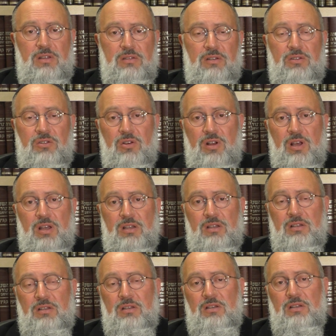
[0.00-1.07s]
The Torah,
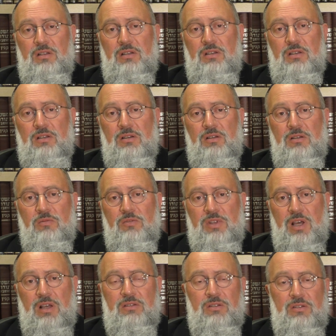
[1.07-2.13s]

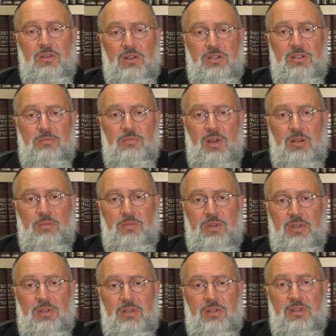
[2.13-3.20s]
without the
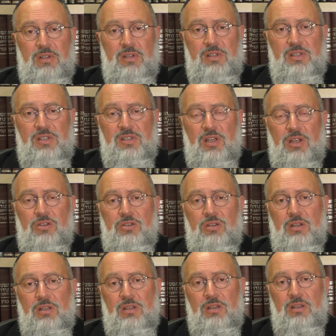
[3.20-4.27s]
Torah is
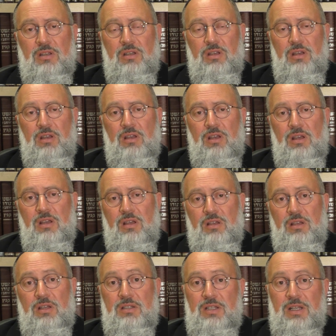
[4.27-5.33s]
essentially
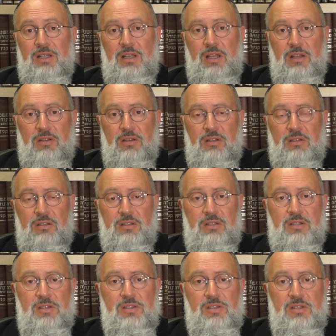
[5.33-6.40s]
uh, a dead letter.
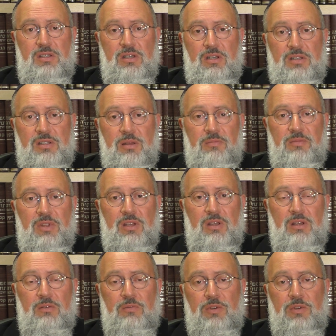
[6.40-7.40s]
It is something